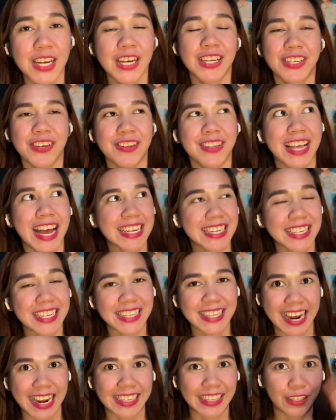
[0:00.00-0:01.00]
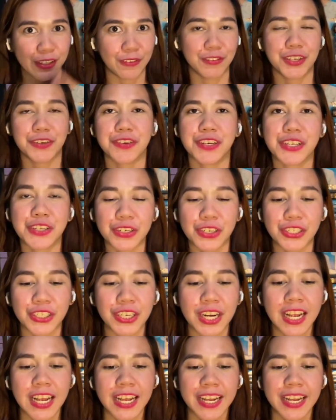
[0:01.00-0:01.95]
So that is the title of the research.